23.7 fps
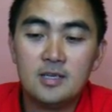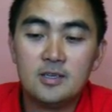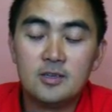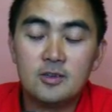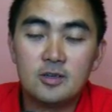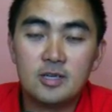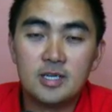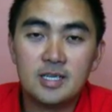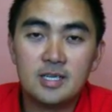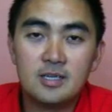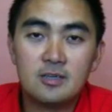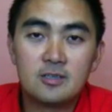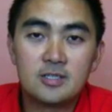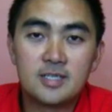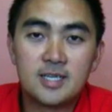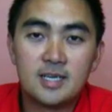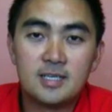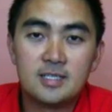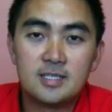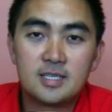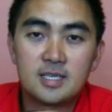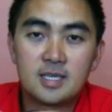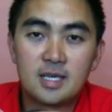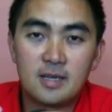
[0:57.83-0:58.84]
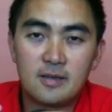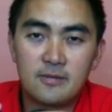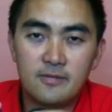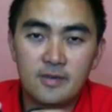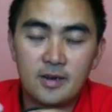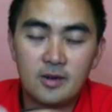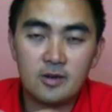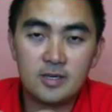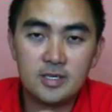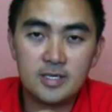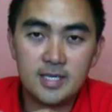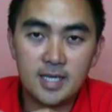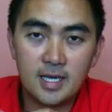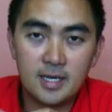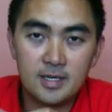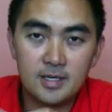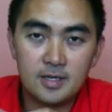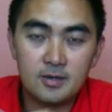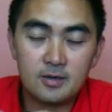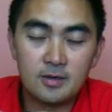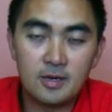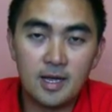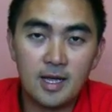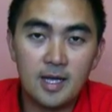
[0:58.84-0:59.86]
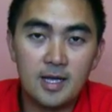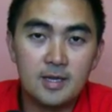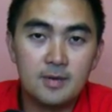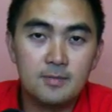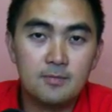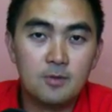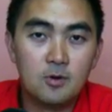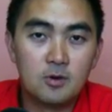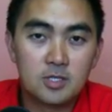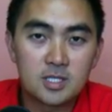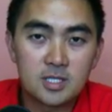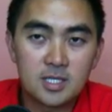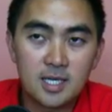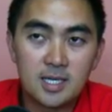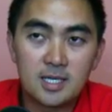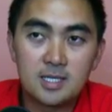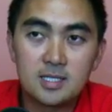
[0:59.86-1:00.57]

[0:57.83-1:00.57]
your ear tends to get very tender, and most